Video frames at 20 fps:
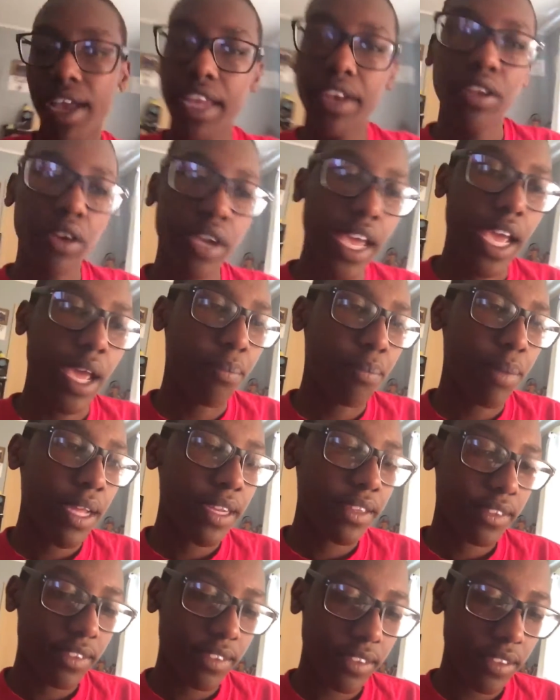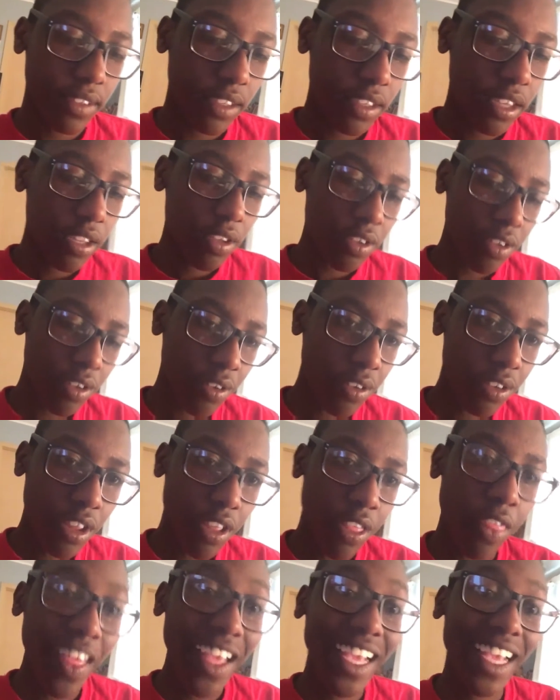okay, okay. But the
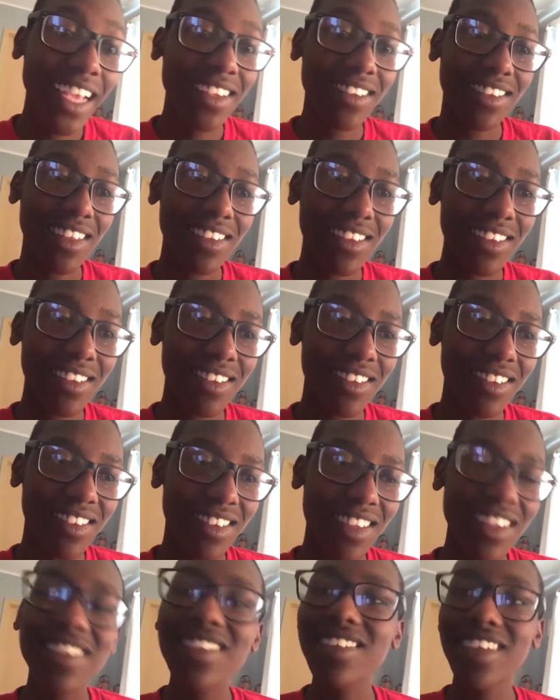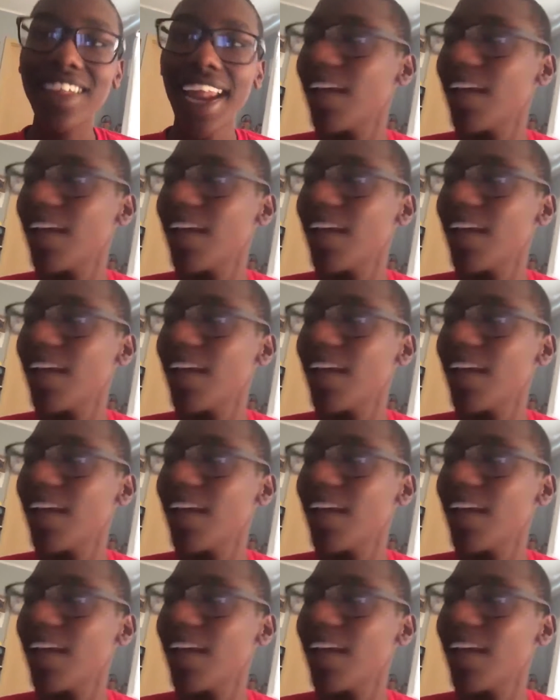the thing is, this is this is